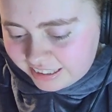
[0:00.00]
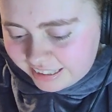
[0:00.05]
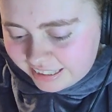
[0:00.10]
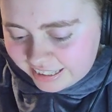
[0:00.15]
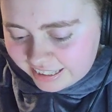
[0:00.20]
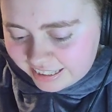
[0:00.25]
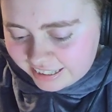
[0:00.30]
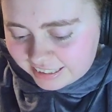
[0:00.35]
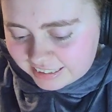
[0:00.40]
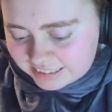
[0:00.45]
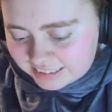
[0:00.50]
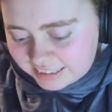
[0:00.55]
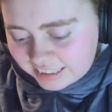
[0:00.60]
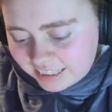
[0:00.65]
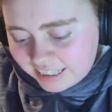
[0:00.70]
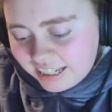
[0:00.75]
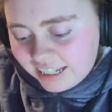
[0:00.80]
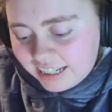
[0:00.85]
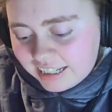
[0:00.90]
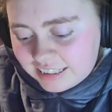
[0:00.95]
Nya asked,
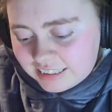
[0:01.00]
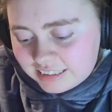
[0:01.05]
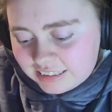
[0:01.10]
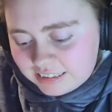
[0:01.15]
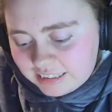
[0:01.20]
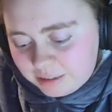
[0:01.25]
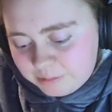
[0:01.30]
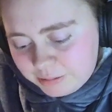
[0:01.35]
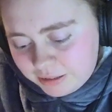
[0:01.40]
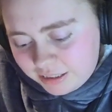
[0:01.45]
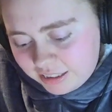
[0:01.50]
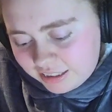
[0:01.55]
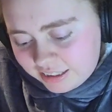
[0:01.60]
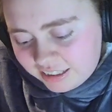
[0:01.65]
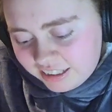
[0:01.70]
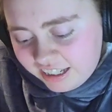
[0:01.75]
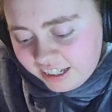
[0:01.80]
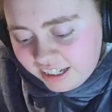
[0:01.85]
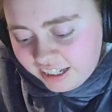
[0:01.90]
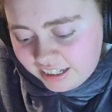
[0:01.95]

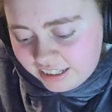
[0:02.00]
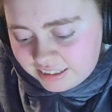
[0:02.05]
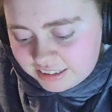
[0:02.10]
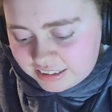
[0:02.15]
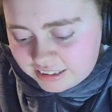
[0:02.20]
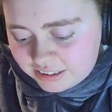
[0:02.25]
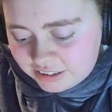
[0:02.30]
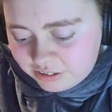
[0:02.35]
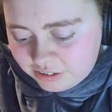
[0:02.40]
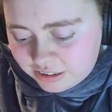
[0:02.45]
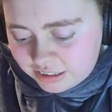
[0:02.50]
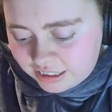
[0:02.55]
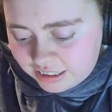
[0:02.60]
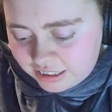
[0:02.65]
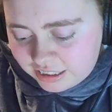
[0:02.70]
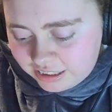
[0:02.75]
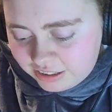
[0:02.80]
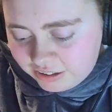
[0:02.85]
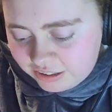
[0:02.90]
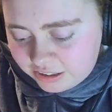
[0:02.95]
stepping into the
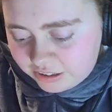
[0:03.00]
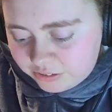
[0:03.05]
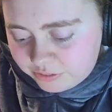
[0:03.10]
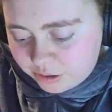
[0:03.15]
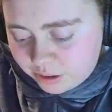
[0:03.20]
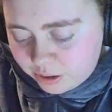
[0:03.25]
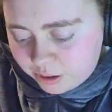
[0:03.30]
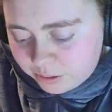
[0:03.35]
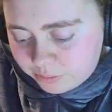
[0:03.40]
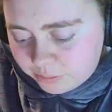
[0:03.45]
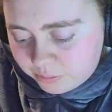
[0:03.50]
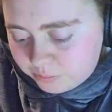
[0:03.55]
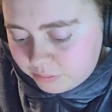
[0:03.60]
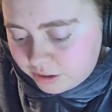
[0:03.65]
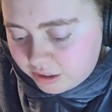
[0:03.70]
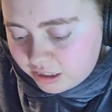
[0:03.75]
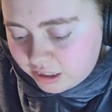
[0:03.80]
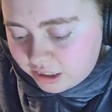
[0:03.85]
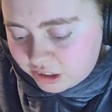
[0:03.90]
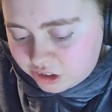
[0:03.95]
clearing
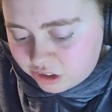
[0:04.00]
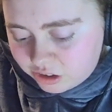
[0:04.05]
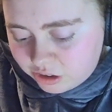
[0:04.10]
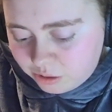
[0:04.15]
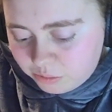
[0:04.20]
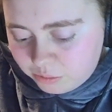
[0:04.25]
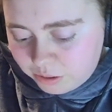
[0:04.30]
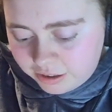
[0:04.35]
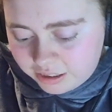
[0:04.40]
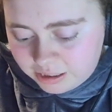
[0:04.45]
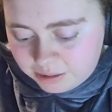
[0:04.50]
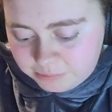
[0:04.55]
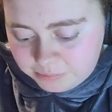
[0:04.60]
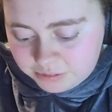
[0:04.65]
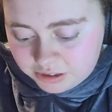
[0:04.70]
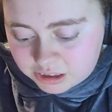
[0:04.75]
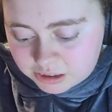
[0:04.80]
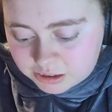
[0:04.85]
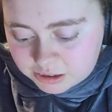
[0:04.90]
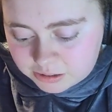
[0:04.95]
from the jungle wearing an
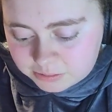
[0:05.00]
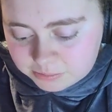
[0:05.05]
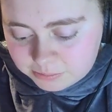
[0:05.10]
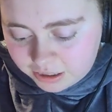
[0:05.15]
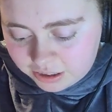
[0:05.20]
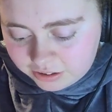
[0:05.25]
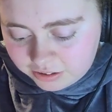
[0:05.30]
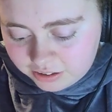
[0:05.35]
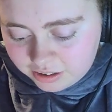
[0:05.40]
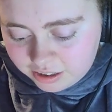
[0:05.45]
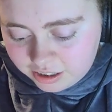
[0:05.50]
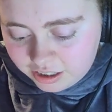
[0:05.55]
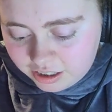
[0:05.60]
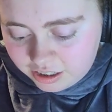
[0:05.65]
amused smile.